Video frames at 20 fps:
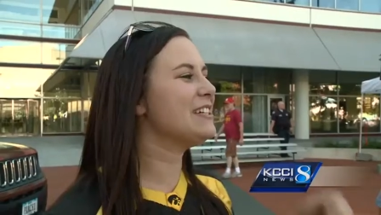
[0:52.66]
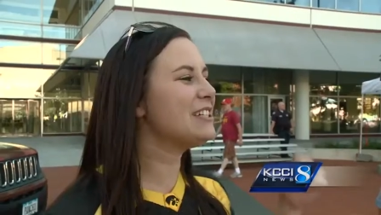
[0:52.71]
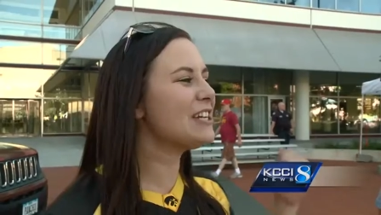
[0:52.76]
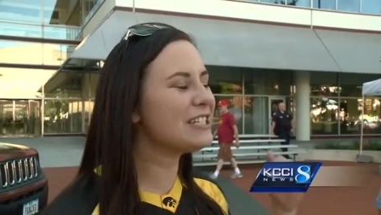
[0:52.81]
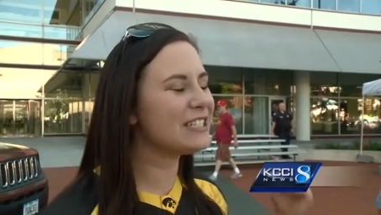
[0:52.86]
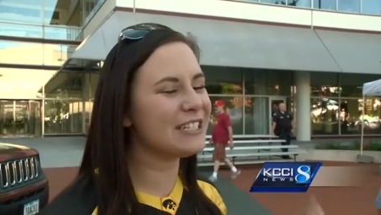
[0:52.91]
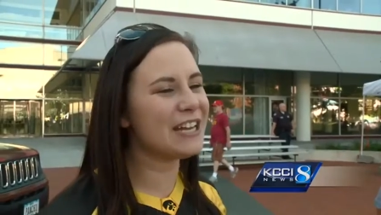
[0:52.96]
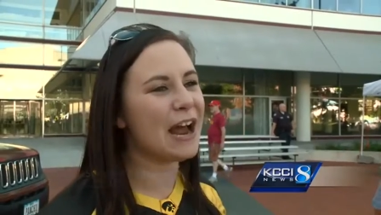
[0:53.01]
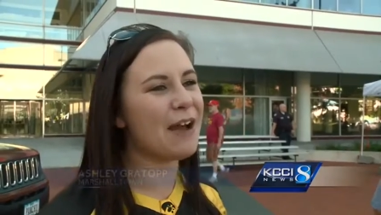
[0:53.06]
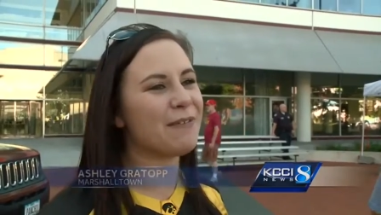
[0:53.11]

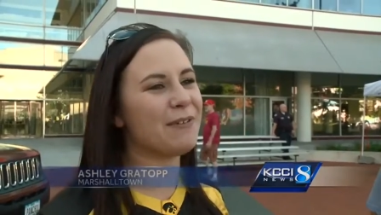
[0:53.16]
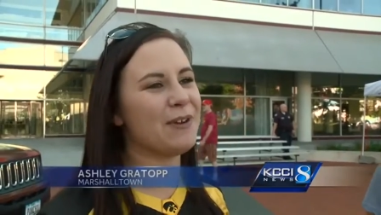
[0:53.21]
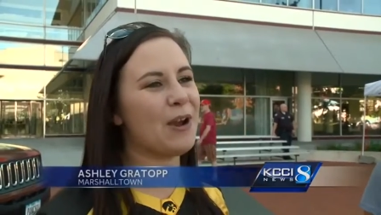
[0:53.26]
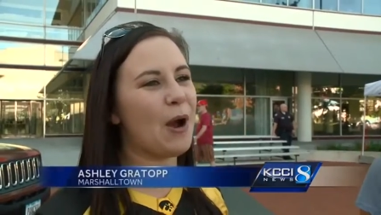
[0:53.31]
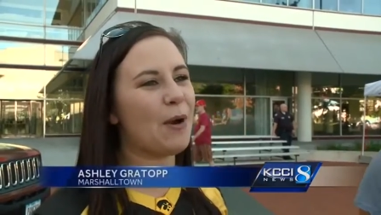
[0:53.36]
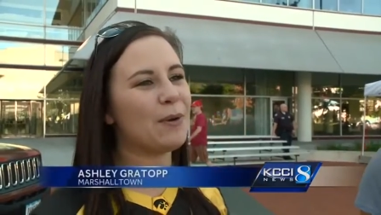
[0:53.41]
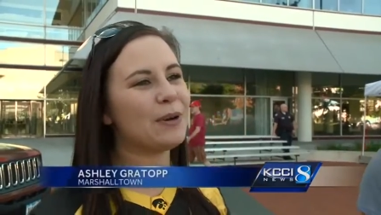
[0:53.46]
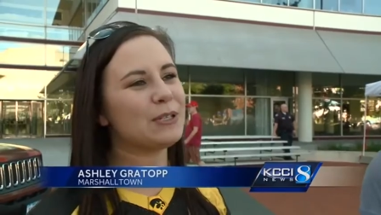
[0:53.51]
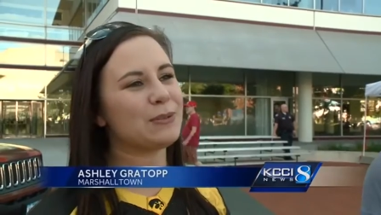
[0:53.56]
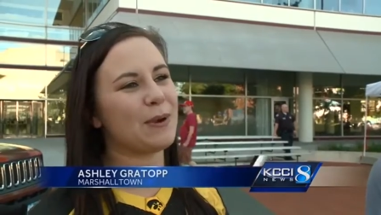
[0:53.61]
just never
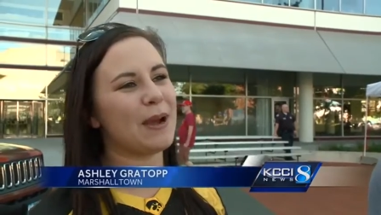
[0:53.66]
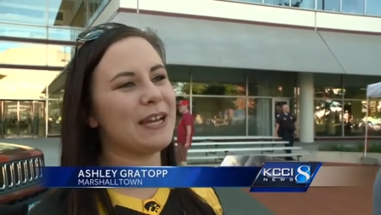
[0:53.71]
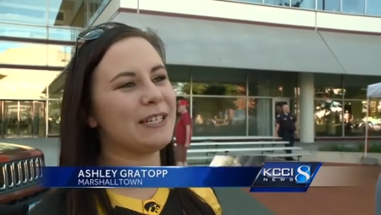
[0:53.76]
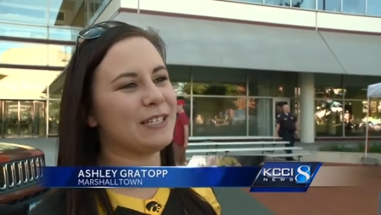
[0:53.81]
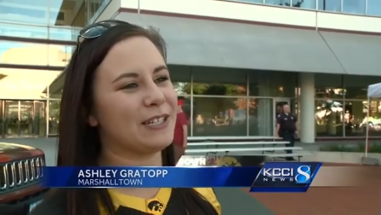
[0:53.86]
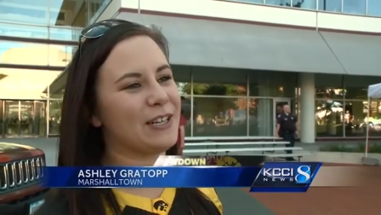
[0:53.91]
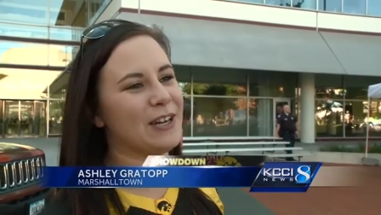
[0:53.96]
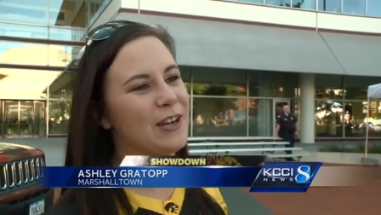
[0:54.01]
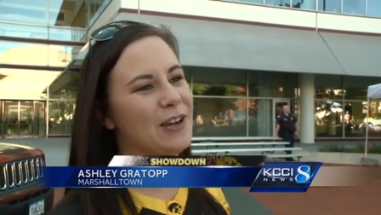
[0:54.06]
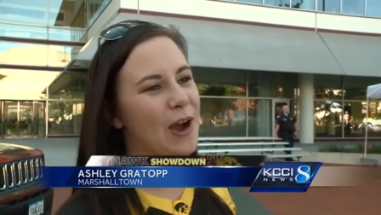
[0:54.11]
know which way
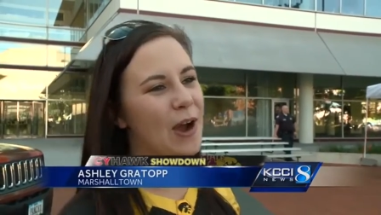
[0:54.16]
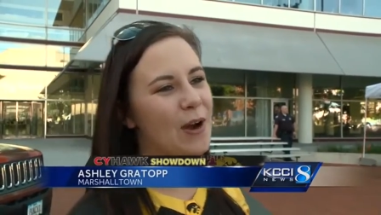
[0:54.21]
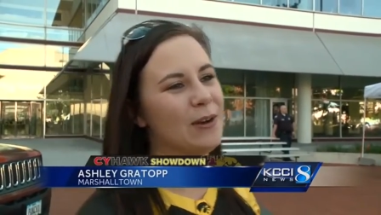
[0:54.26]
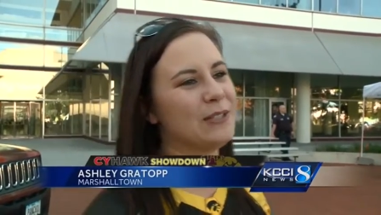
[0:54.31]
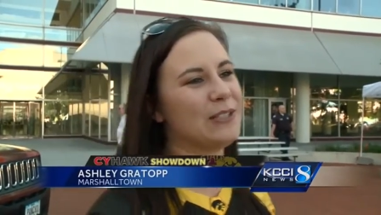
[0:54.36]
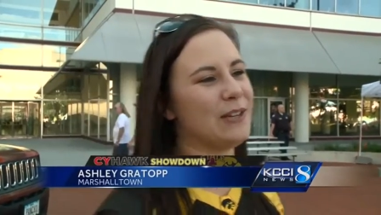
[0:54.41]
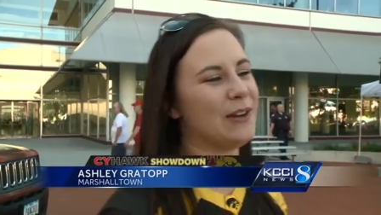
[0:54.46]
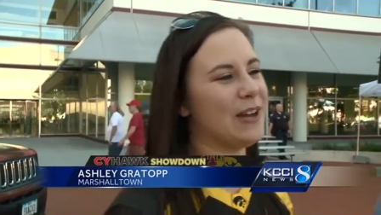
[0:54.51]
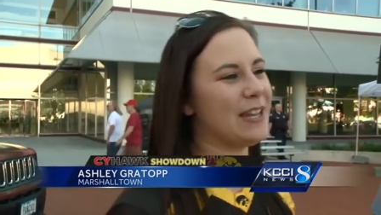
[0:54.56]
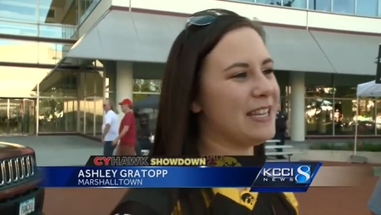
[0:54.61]
it's going to
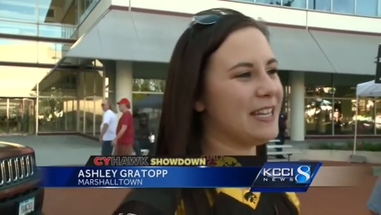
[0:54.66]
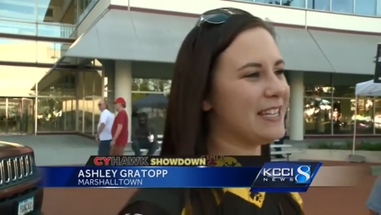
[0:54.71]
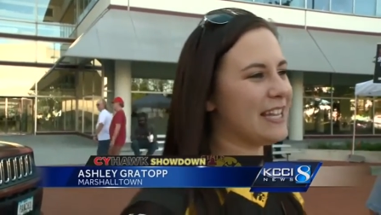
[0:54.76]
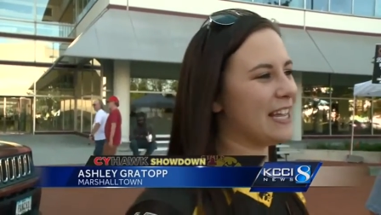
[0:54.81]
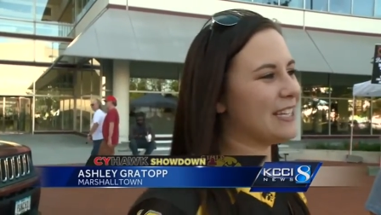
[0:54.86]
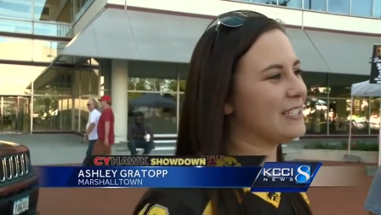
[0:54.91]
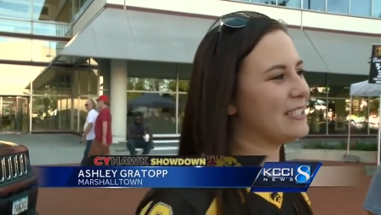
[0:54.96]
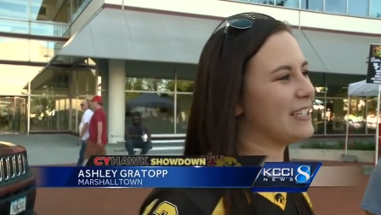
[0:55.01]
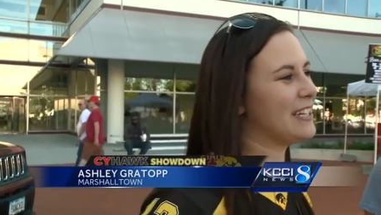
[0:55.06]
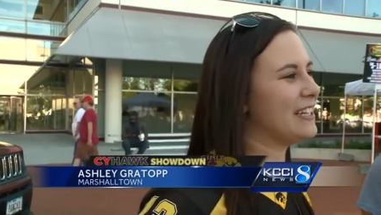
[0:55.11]
go, so I think
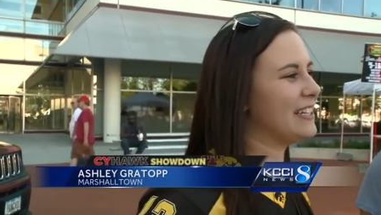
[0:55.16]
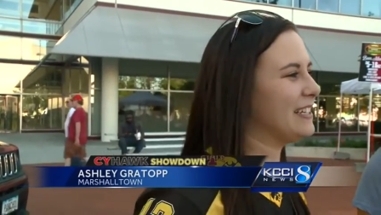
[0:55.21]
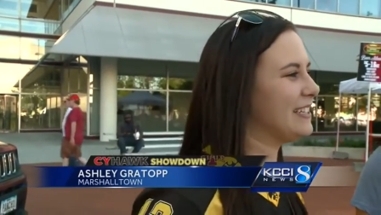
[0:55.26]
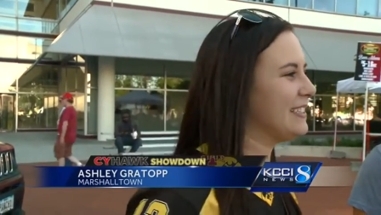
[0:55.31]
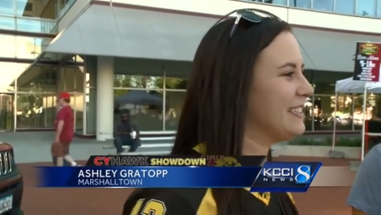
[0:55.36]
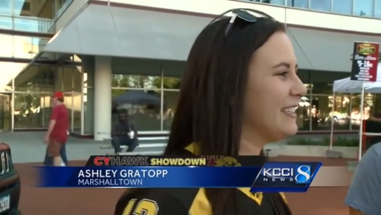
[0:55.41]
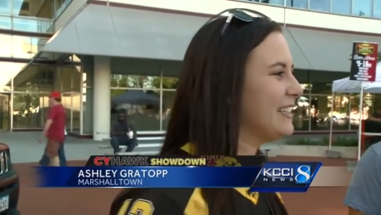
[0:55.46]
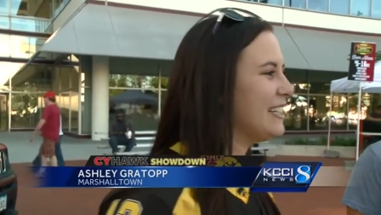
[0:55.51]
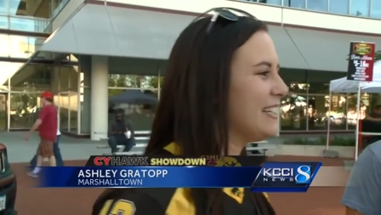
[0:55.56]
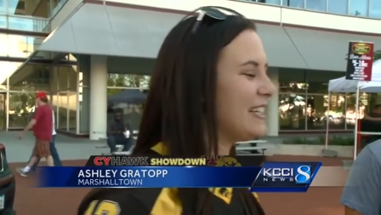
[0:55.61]
that's
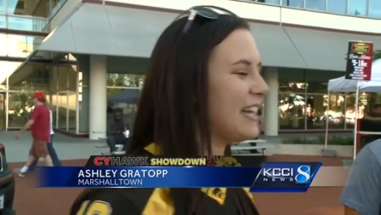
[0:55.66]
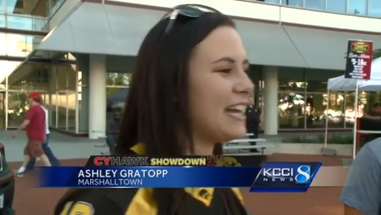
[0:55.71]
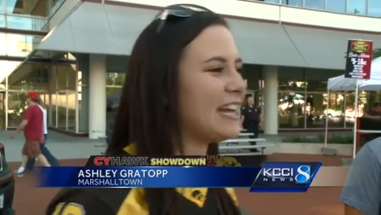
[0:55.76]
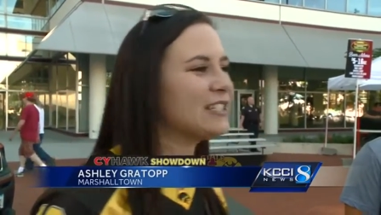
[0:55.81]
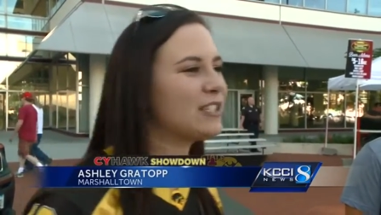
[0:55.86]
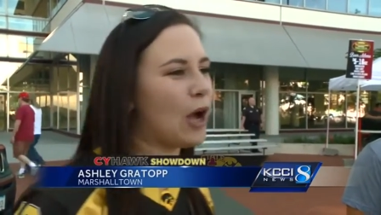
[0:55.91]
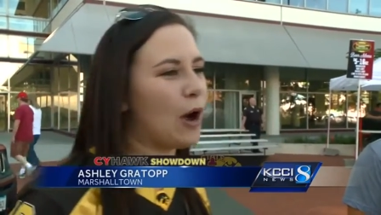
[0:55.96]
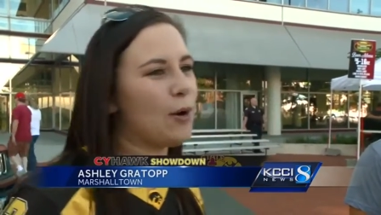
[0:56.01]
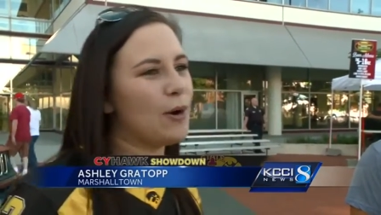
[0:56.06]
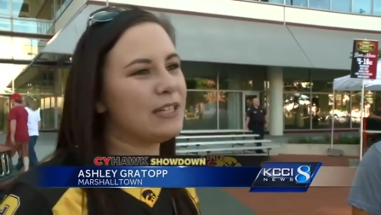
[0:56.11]
the,
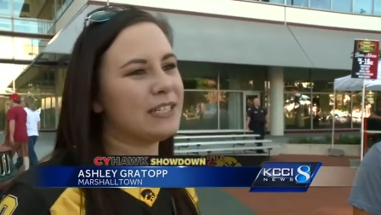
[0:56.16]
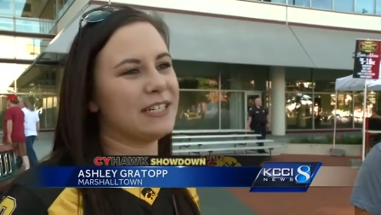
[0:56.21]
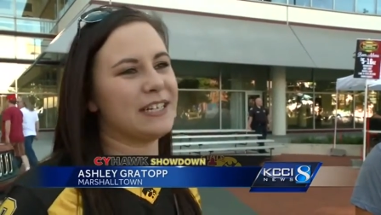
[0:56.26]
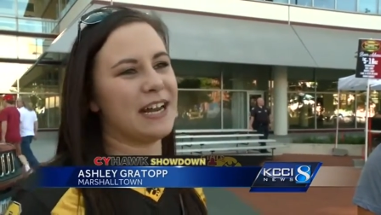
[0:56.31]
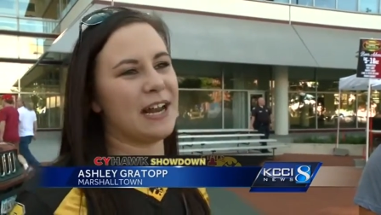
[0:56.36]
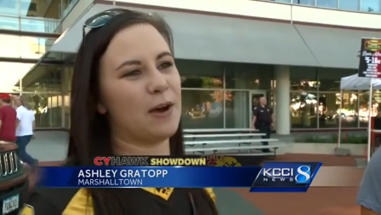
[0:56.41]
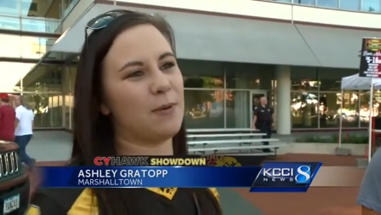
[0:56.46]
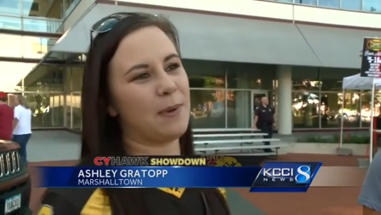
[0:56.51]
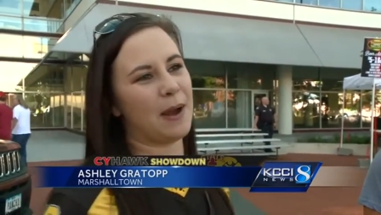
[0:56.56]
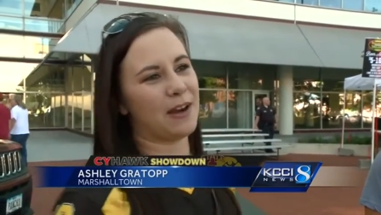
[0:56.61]
like, it's always
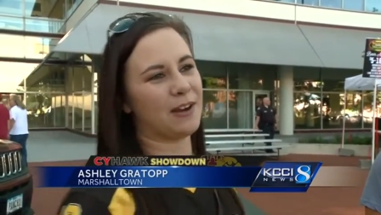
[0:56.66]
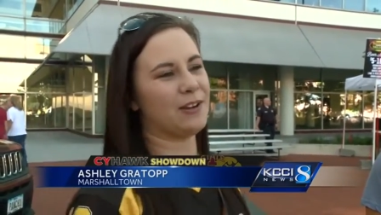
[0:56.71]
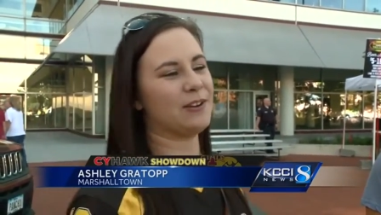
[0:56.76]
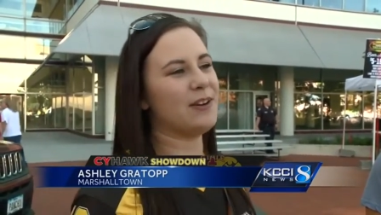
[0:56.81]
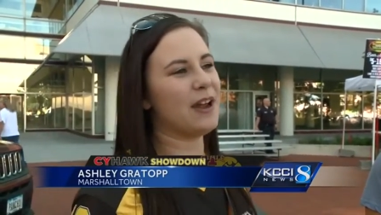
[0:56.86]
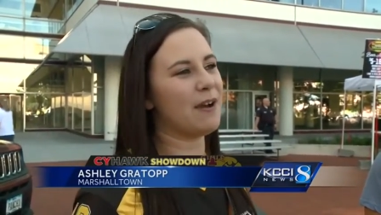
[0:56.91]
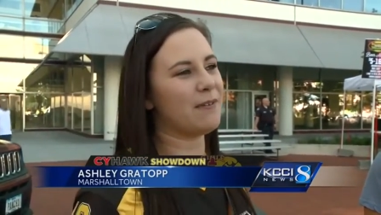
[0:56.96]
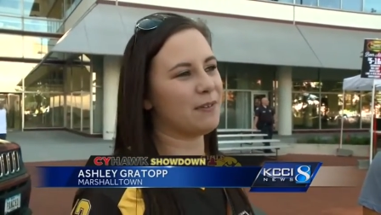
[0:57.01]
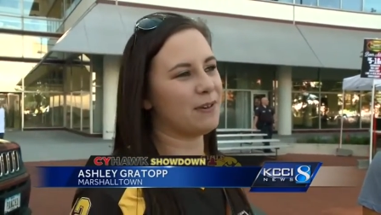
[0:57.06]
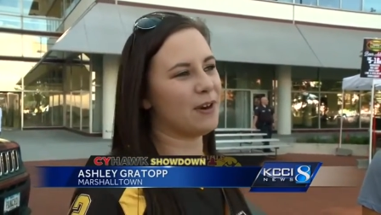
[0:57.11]
a nail biter.
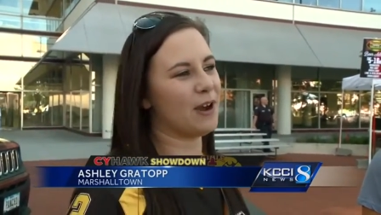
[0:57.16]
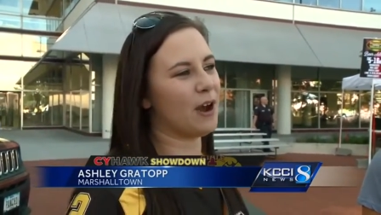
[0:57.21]
You never